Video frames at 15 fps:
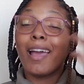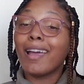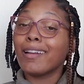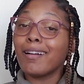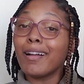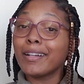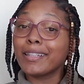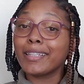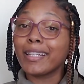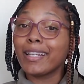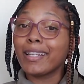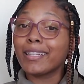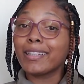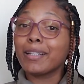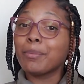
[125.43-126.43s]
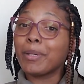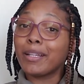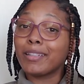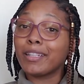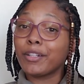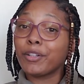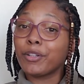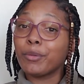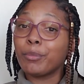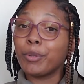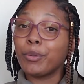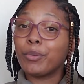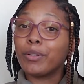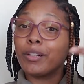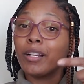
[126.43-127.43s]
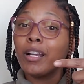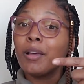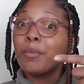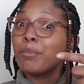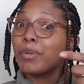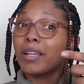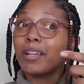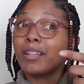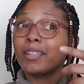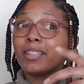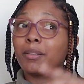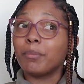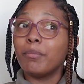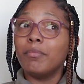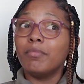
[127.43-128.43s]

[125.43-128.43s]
And honestly, this can be considered a boon because